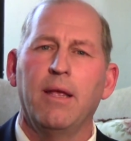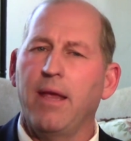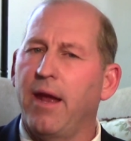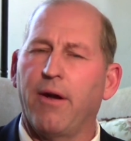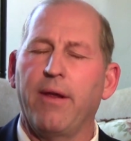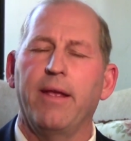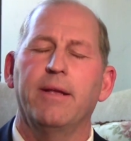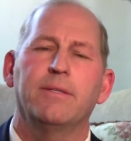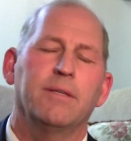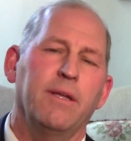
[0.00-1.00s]

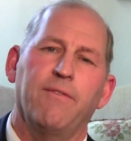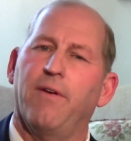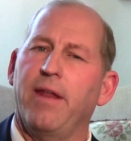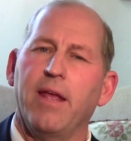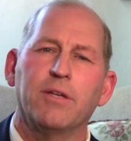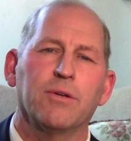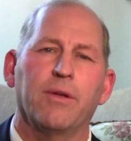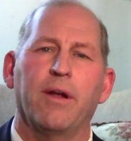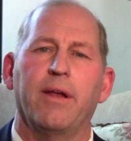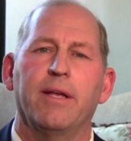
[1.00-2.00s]
areas, in financial
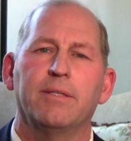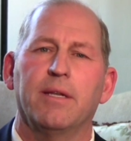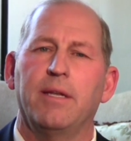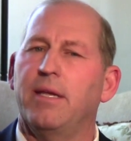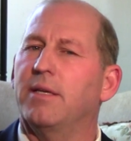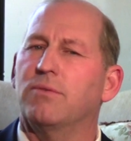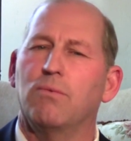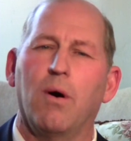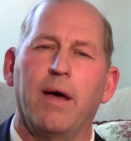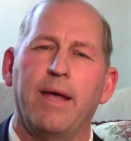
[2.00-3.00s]
areas, and he has
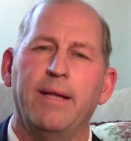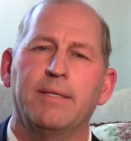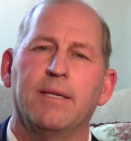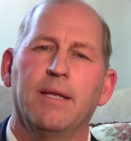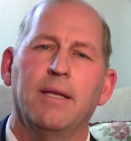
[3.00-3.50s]
wise